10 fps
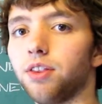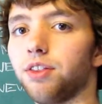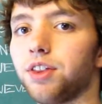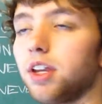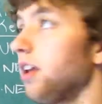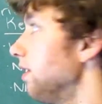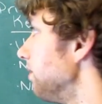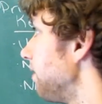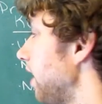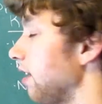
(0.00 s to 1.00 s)
The thing
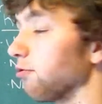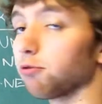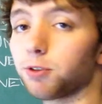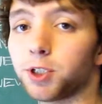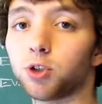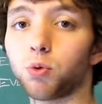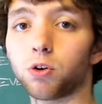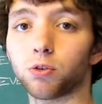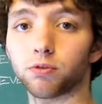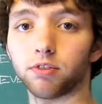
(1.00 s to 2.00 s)
is, they have
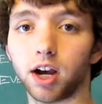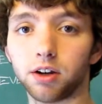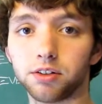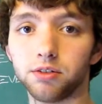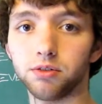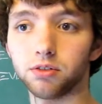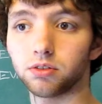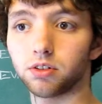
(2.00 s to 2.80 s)
real-world value,